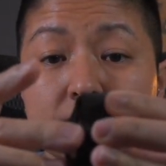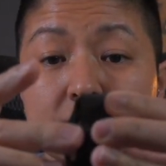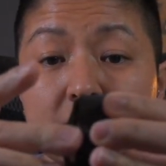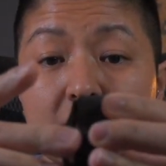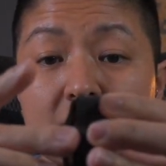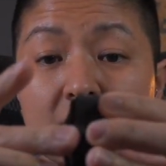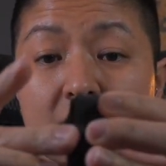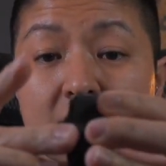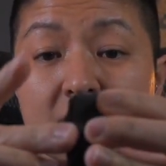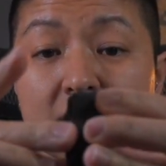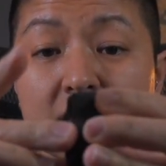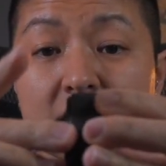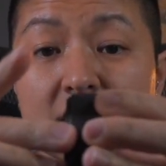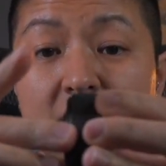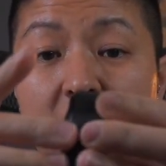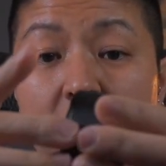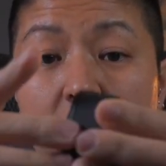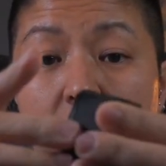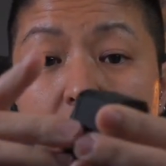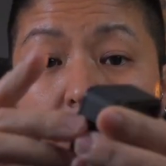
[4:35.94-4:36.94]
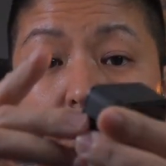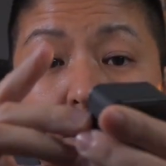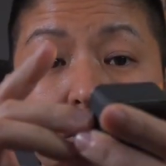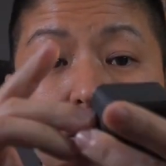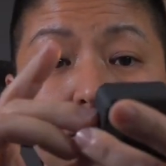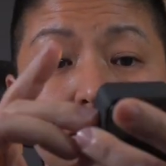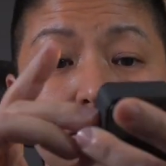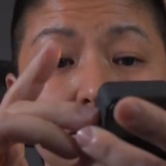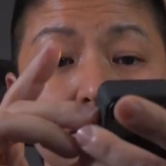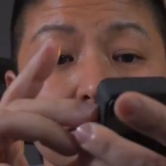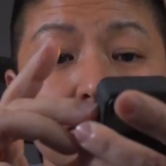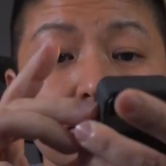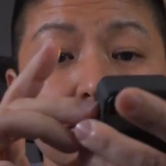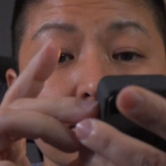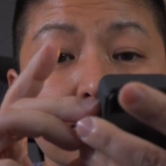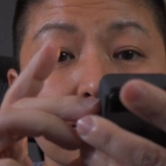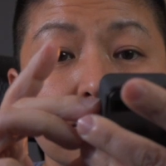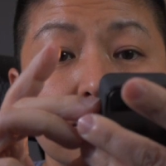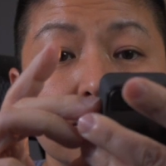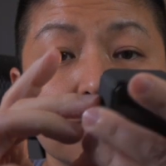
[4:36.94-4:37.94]
It doesn't attach, well,
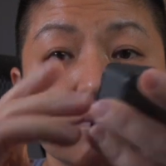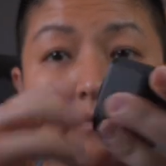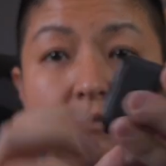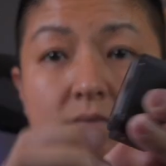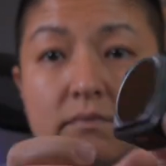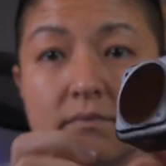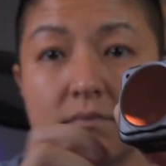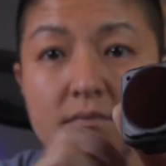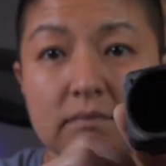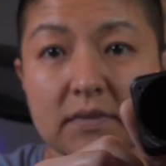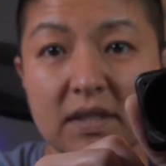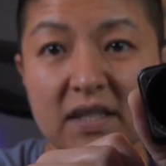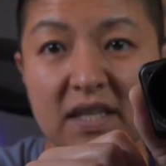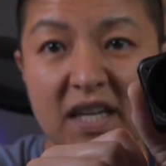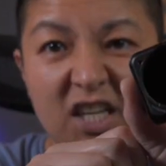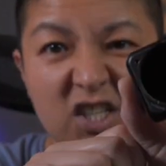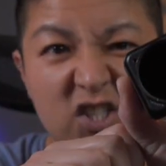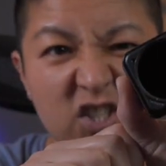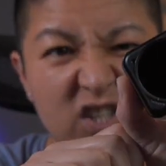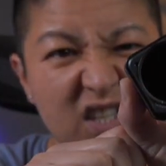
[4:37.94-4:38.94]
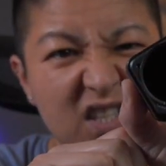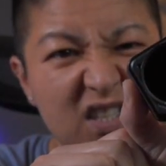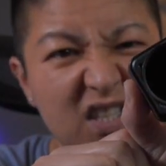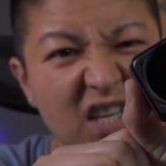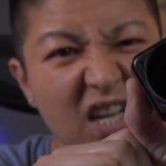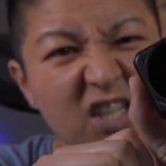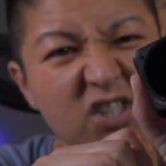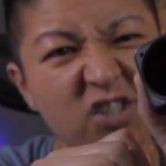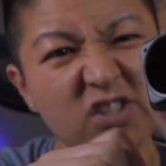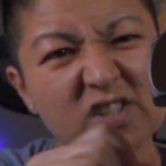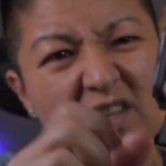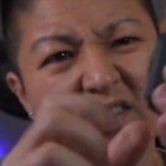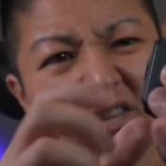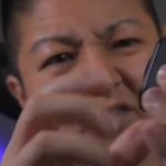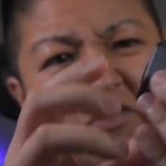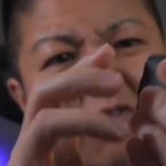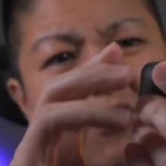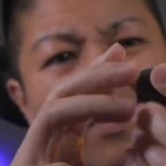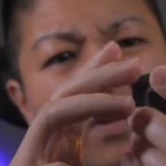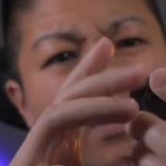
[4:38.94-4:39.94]
it actually attaches on the
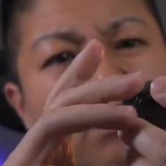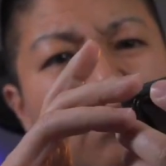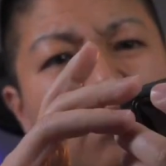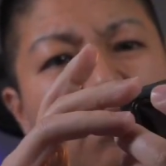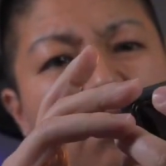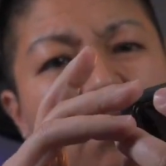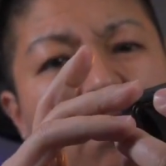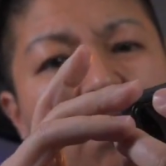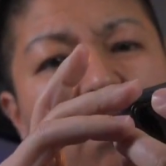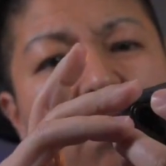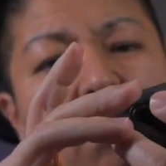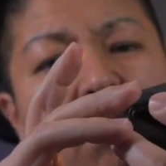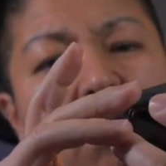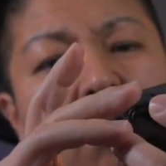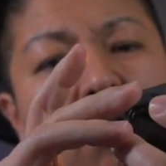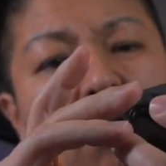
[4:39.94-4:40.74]
front, huh?